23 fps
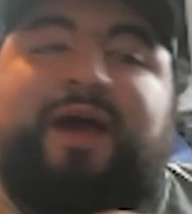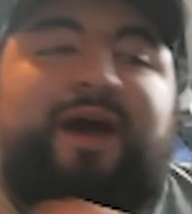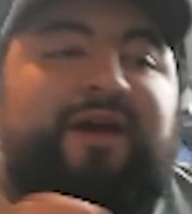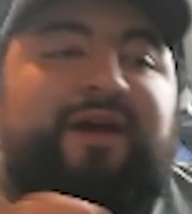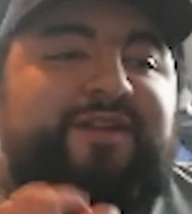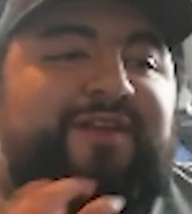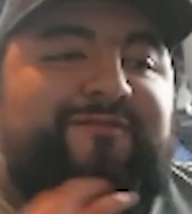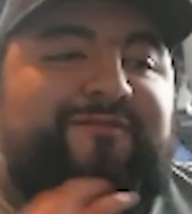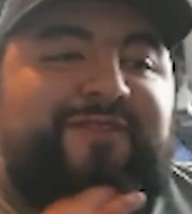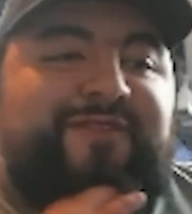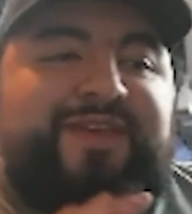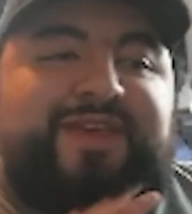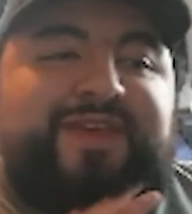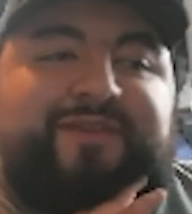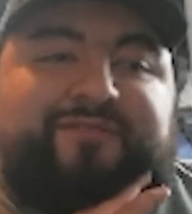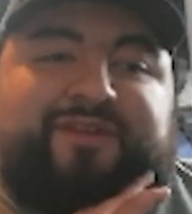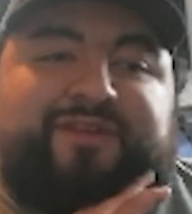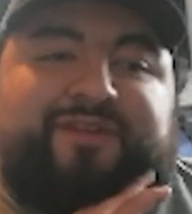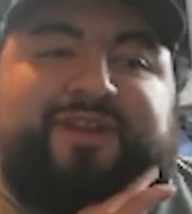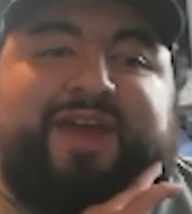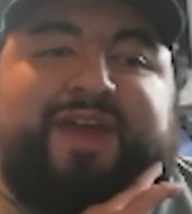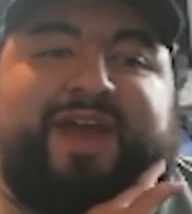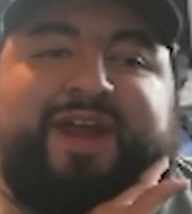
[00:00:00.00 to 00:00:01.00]
definitely give
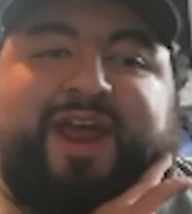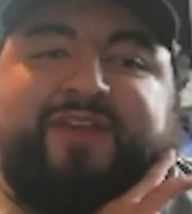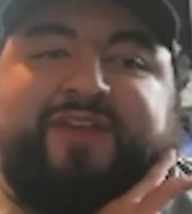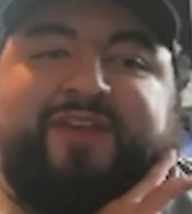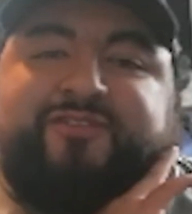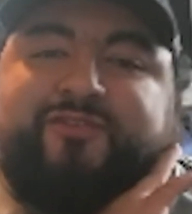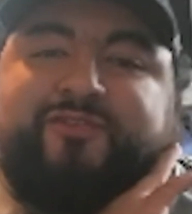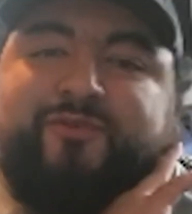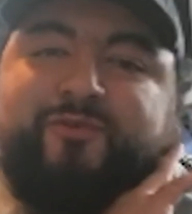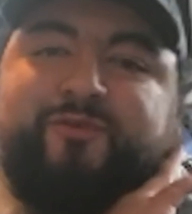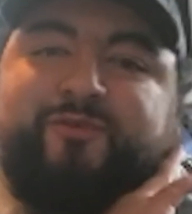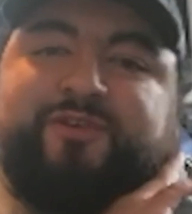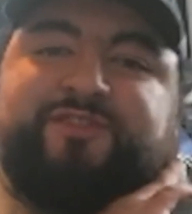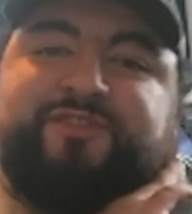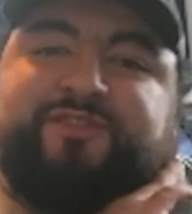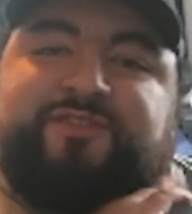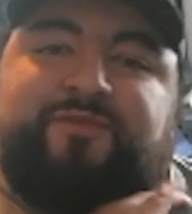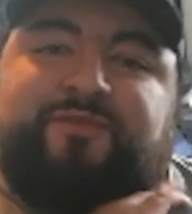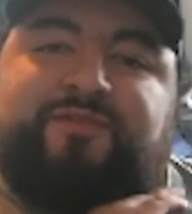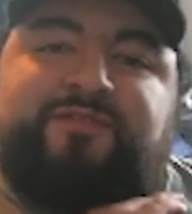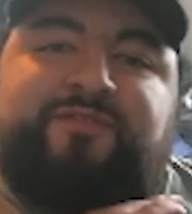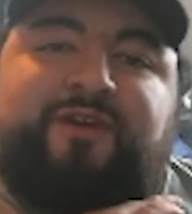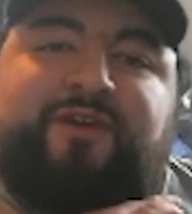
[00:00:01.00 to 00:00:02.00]
it a 9. I do wish
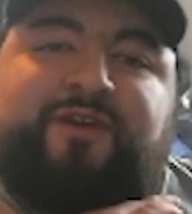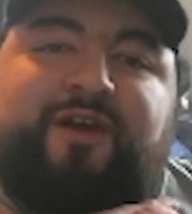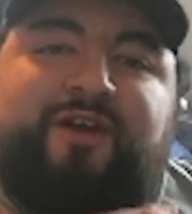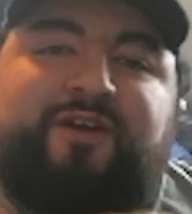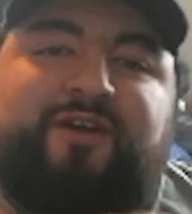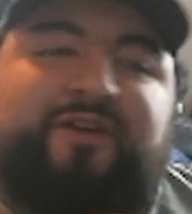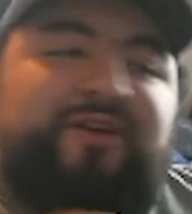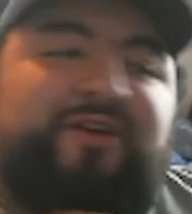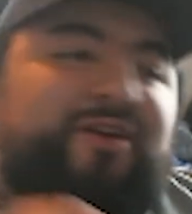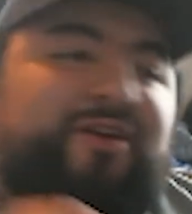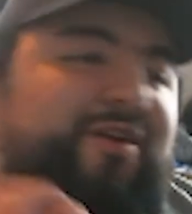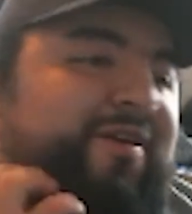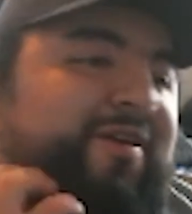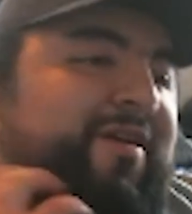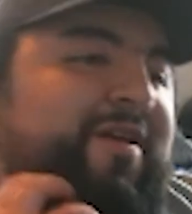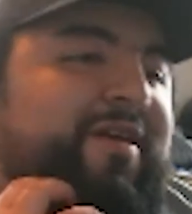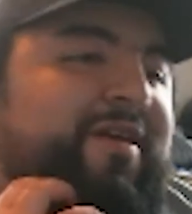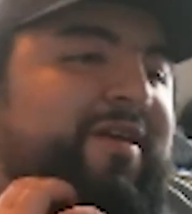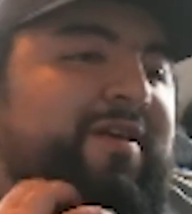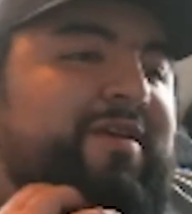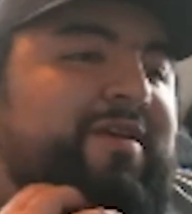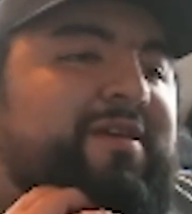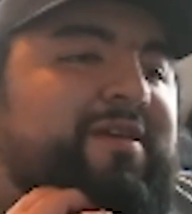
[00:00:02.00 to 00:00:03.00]
it was longer,
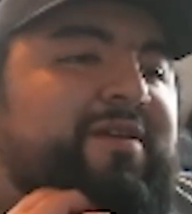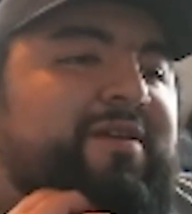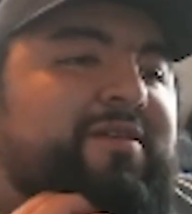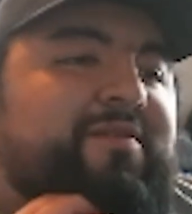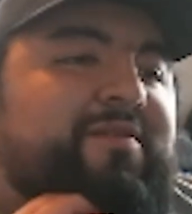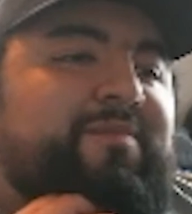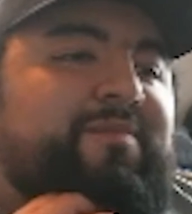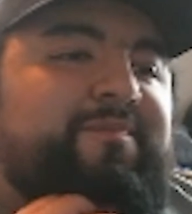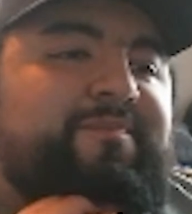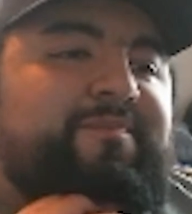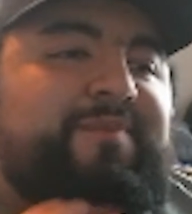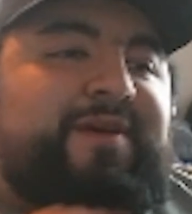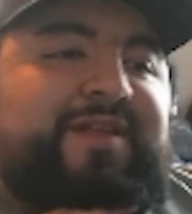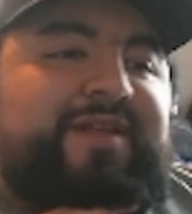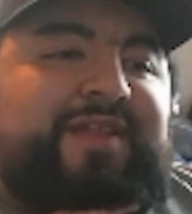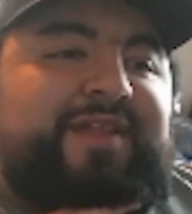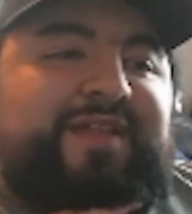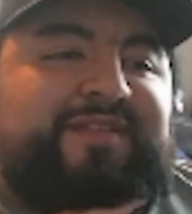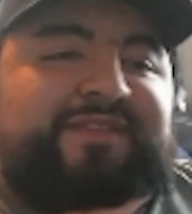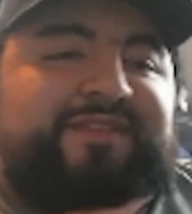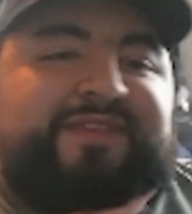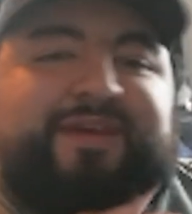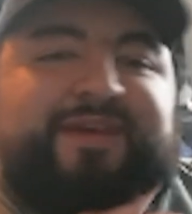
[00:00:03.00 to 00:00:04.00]
but
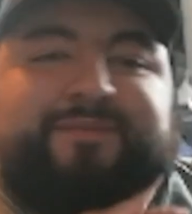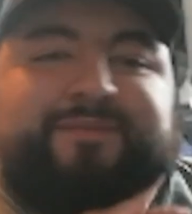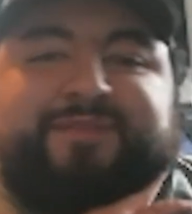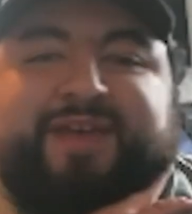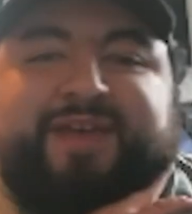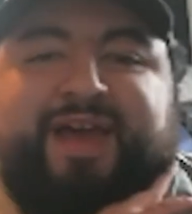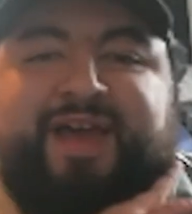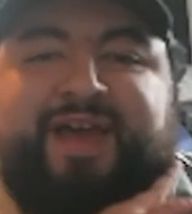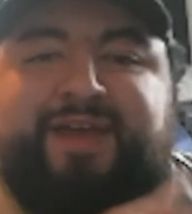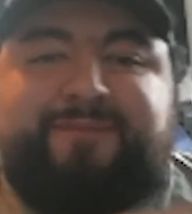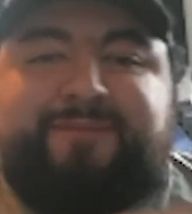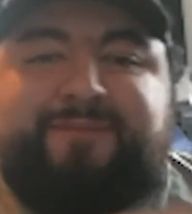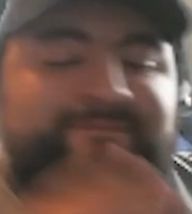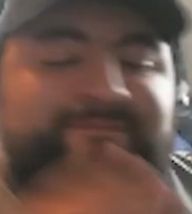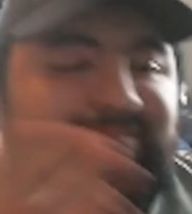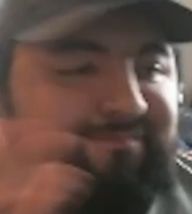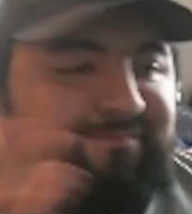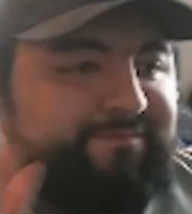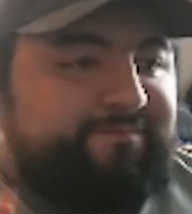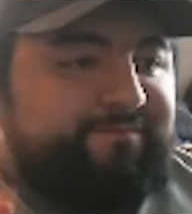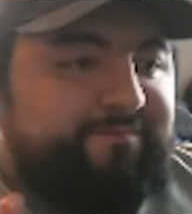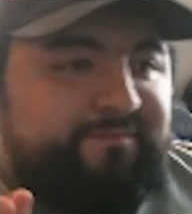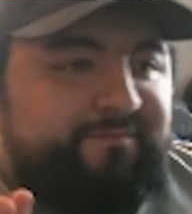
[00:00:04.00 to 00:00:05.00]
at the same time,
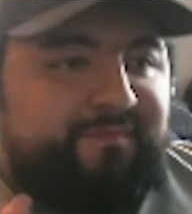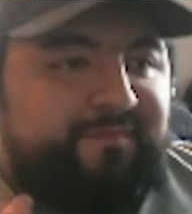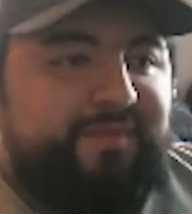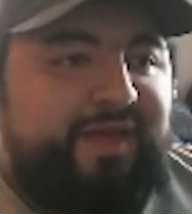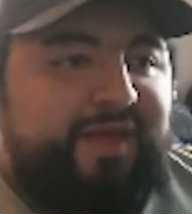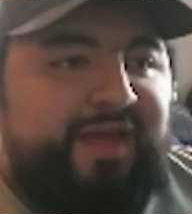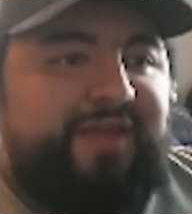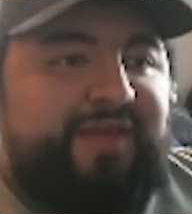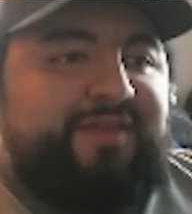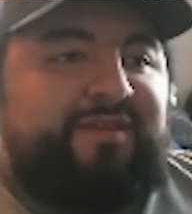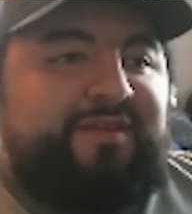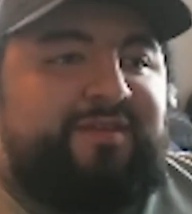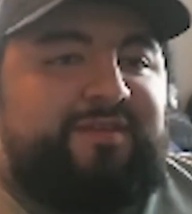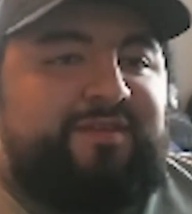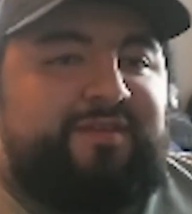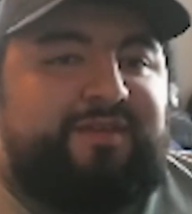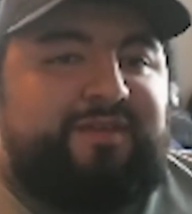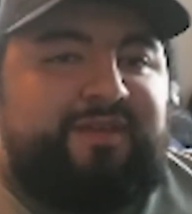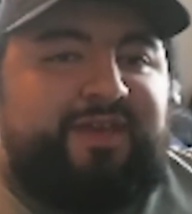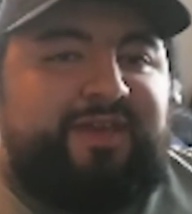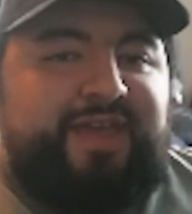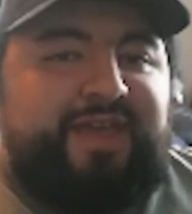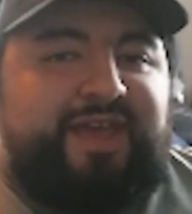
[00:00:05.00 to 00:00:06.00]

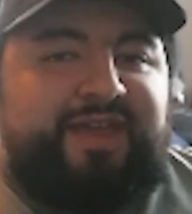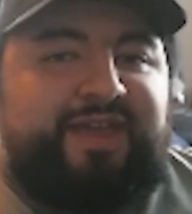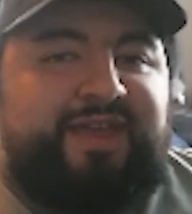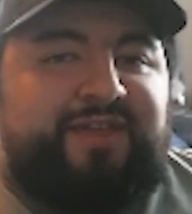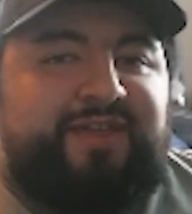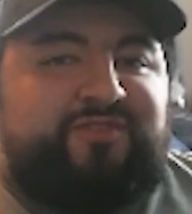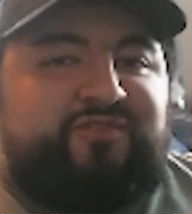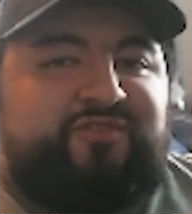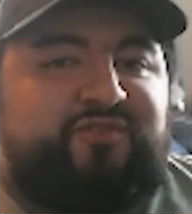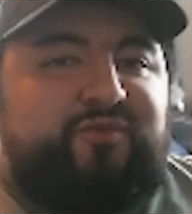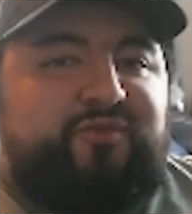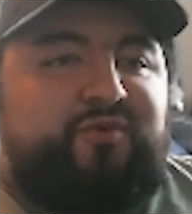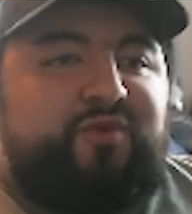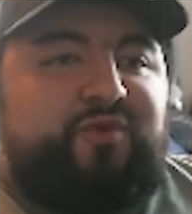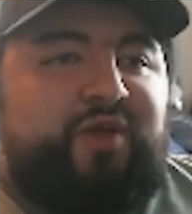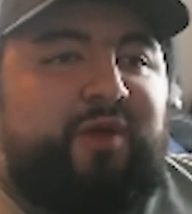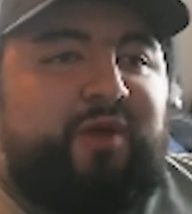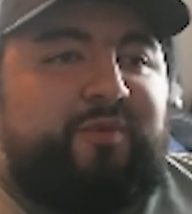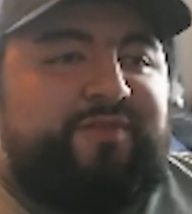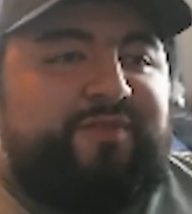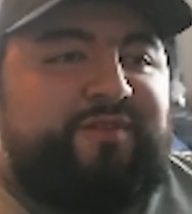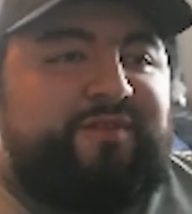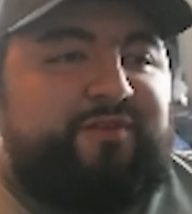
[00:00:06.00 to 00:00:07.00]
you can't get too
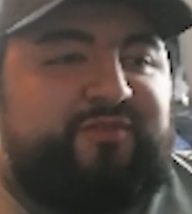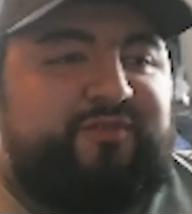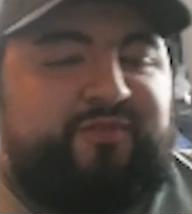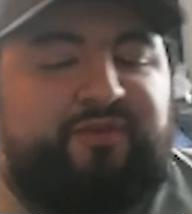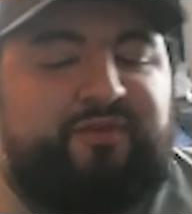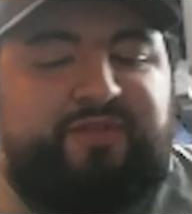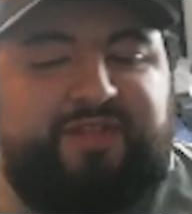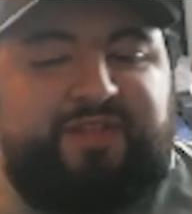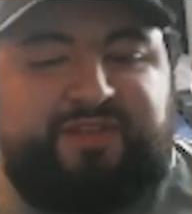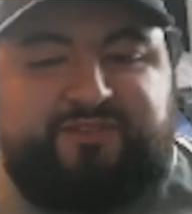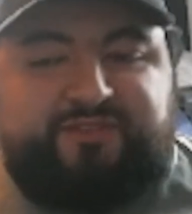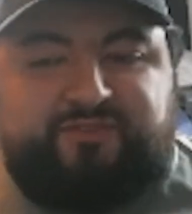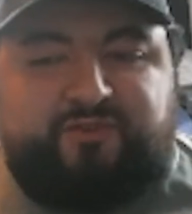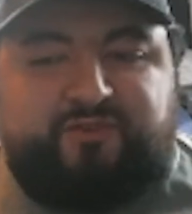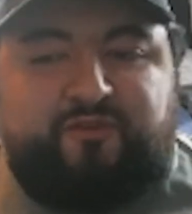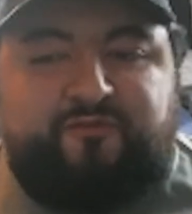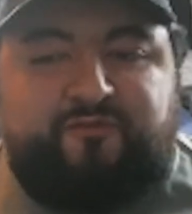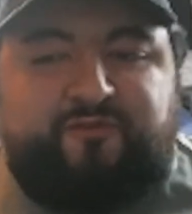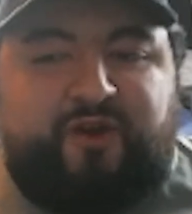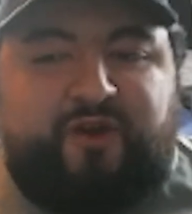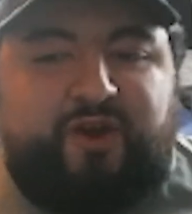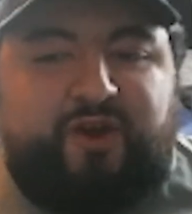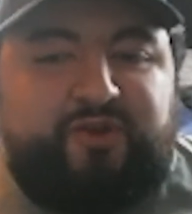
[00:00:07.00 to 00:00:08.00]
long with it. There's only like so
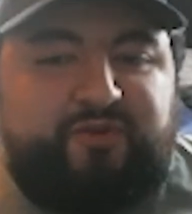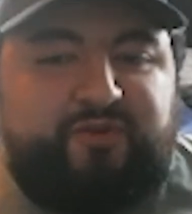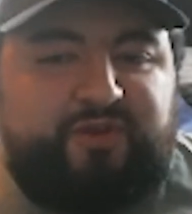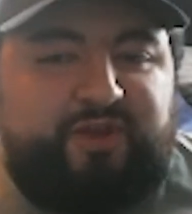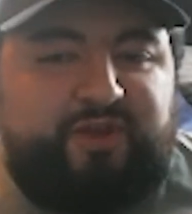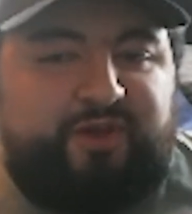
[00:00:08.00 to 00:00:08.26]
far you can